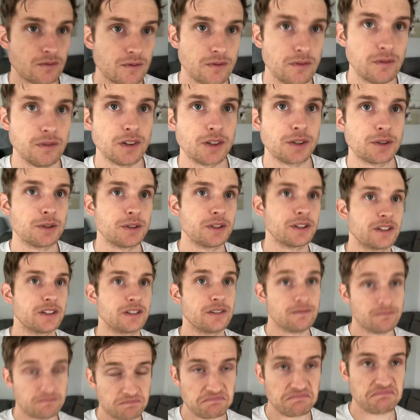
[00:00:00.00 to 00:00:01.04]
literally
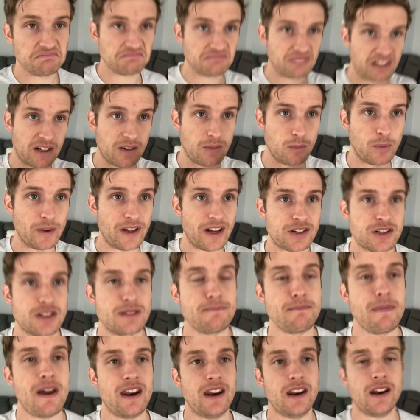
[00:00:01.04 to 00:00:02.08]
like we actually
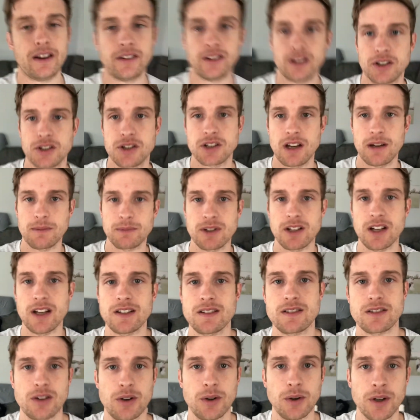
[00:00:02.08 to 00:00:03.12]
made it on lunchtime today.
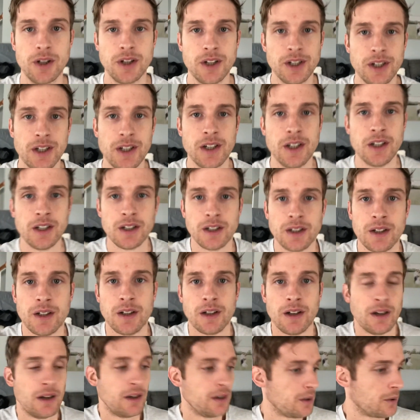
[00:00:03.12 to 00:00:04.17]
So
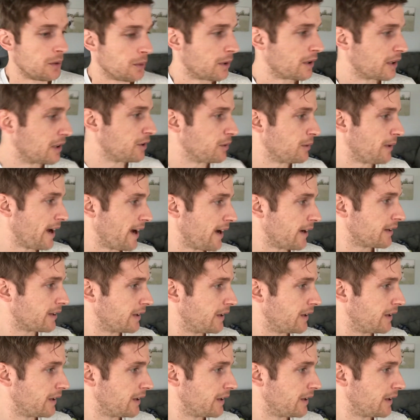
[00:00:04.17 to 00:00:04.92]
we're gonna do that.